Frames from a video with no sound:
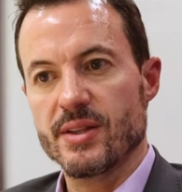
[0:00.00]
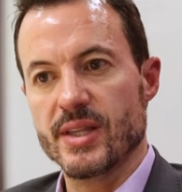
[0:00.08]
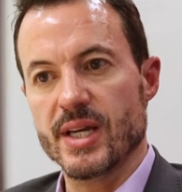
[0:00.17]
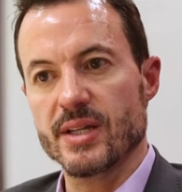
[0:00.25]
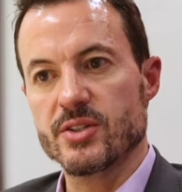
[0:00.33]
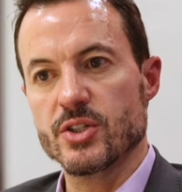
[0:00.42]

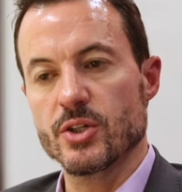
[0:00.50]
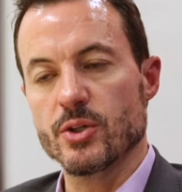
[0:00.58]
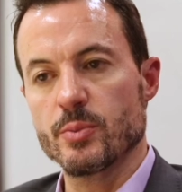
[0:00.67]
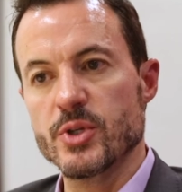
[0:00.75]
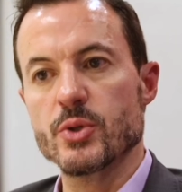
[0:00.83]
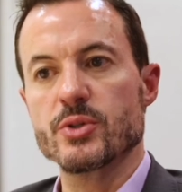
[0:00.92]
that you're
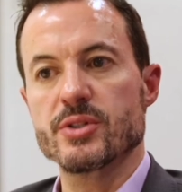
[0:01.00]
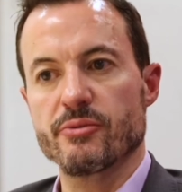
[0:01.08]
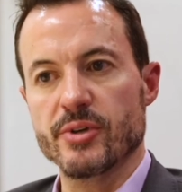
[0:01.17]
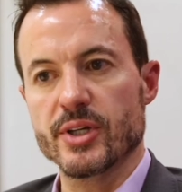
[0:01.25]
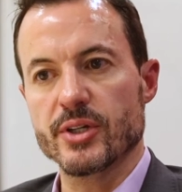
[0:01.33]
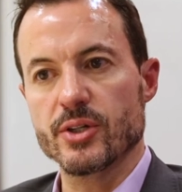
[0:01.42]
immune to
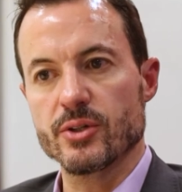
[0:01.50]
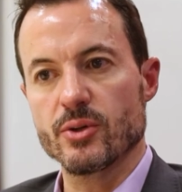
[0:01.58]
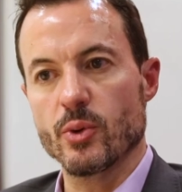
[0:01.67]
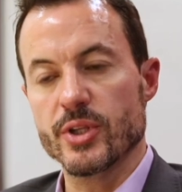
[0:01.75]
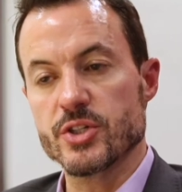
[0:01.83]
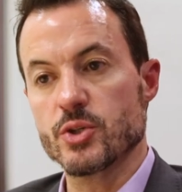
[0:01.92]
failure
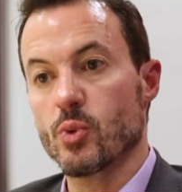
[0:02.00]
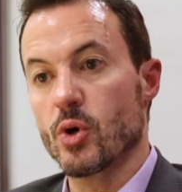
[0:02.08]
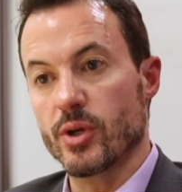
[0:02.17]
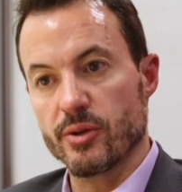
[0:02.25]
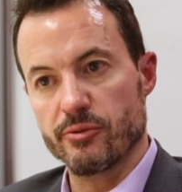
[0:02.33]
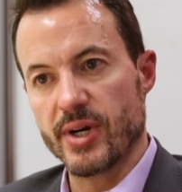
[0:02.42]
or that you
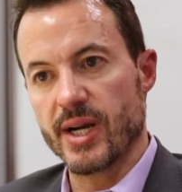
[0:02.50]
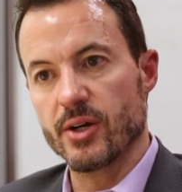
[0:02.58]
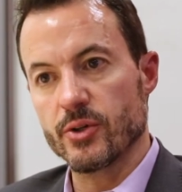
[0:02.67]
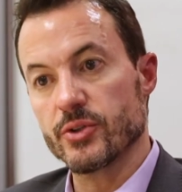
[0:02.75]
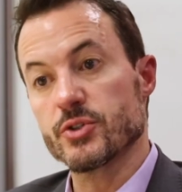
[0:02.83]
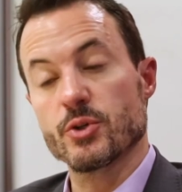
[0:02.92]
won't get
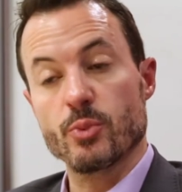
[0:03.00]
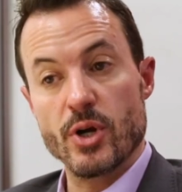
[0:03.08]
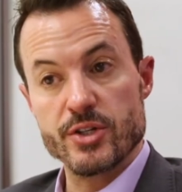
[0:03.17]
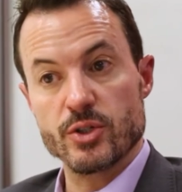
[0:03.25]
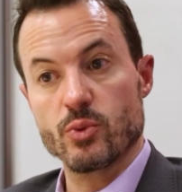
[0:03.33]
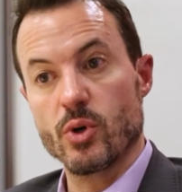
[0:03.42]
fired or that your
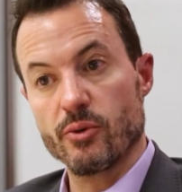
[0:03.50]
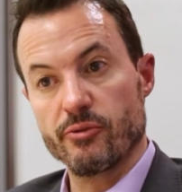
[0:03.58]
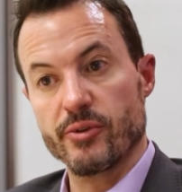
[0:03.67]
project won't